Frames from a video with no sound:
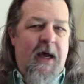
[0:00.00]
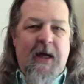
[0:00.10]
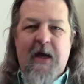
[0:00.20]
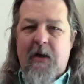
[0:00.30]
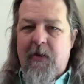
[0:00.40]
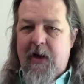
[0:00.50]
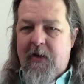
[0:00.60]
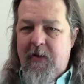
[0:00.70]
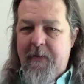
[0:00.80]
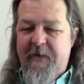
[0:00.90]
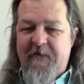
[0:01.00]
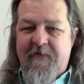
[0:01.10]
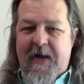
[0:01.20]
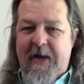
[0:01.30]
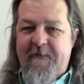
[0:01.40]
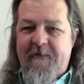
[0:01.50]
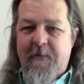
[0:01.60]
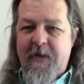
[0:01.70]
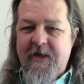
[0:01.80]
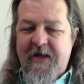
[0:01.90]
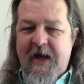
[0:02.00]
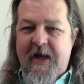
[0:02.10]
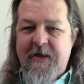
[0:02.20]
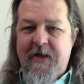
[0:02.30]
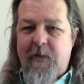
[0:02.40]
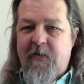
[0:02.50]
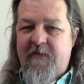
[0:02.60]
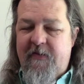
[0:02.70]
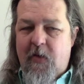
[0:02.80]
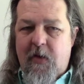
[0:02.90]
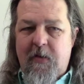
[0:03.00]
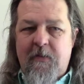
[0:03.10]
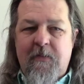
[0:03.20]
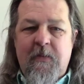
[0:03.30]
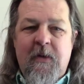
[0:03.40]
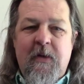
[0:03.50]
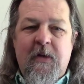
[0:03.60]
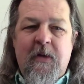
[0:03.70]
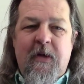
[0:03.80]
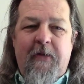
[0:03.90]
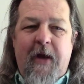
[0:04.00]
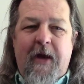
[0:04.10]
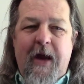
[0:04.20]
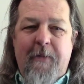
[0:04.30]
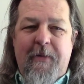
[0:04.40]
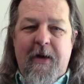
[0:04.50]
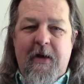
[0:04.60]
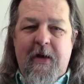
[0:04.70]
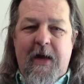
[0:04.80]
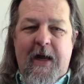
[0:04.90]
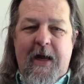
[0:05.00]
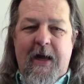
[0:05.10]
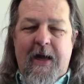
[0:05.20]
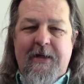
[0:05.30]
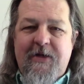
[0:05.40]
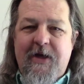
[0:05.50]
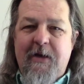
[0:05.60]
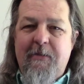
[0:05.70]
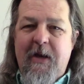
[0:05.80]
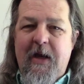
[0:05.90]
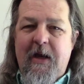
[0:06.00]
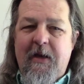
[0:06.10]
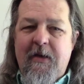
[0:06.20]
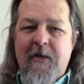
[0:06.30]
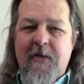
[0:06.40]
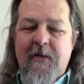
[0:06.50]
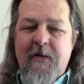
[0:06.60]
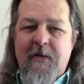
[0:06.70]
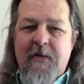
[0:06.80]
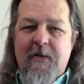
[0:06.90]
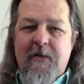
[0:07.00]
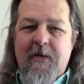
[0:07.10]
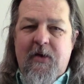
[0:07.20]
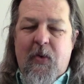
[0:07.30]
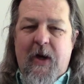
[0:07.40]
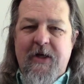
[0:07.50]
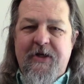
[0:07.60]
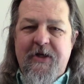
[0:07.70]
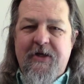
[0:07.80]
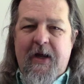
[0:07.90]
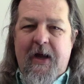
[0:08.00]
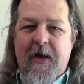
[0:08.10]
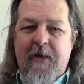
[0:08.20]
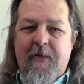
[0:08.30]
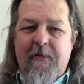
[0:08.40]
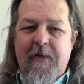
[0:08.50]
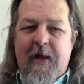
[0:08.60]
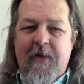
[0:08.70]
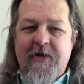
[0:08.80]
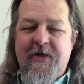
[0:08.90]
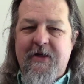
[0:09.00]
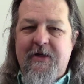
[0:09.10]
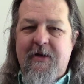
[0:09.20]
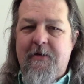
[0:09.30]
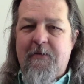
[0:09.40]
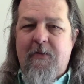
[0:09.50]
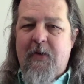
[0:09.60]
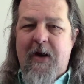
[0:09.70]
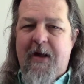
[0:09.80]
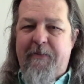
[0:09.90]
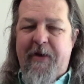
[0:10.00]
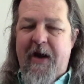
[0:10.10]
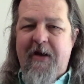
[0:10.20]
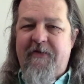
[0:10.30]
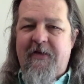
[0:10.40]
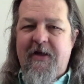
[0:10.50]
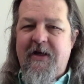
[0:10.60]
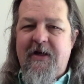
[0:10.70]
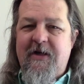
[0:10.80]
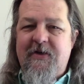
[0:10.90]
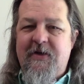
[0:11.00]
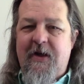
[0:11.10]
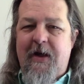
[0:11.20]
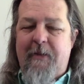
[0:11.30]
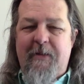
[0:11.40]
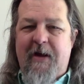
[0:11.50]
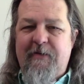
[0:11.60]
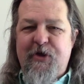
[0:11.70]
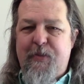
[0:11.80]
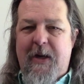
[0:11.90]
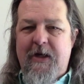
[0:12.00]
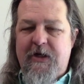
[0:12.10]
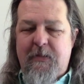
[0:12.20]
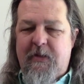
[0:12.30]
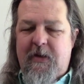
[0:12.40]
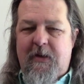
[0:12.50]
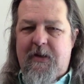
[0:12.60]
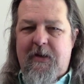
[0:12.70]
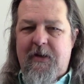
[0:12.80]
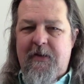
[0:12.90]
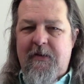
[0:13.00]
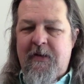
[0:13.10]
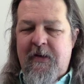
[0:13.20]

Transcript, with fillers: I got a really creepy vibe from these guys that were foreign. They kept asking me questions like, now this isn't, we're not paying for this, and I'm not responsible, and